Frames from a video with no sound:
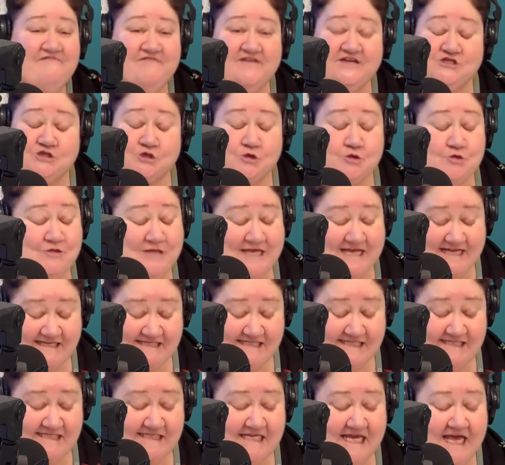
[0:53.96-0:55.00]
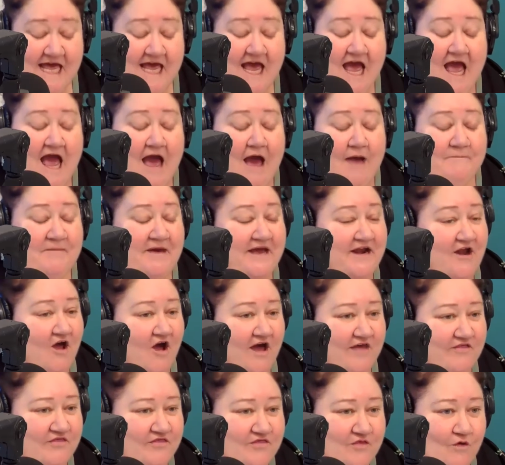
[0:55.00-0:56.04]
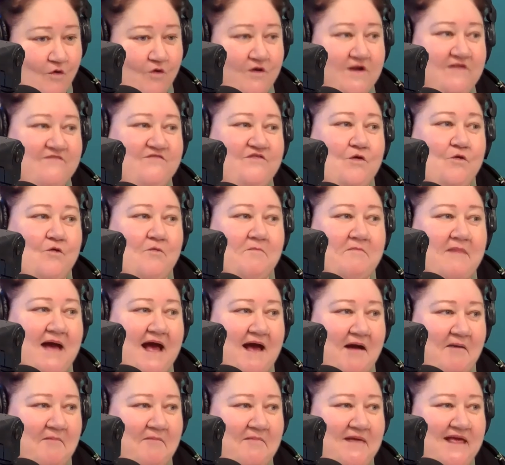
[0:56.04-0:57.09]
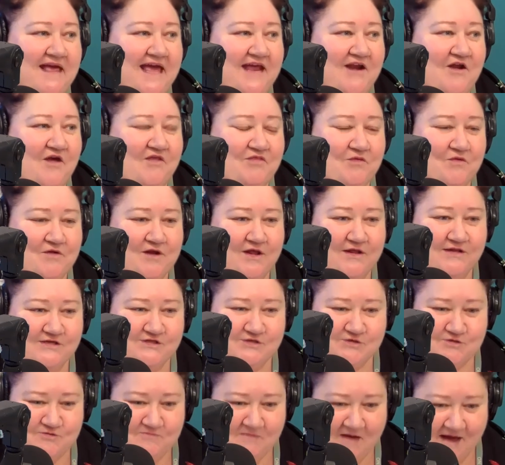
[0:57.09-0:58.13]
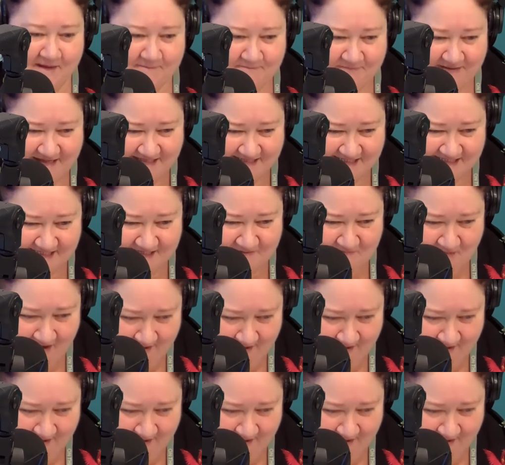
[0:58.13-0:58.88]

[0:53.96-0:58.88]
do this, but I thought of your mum and I thought I'll do my bits and my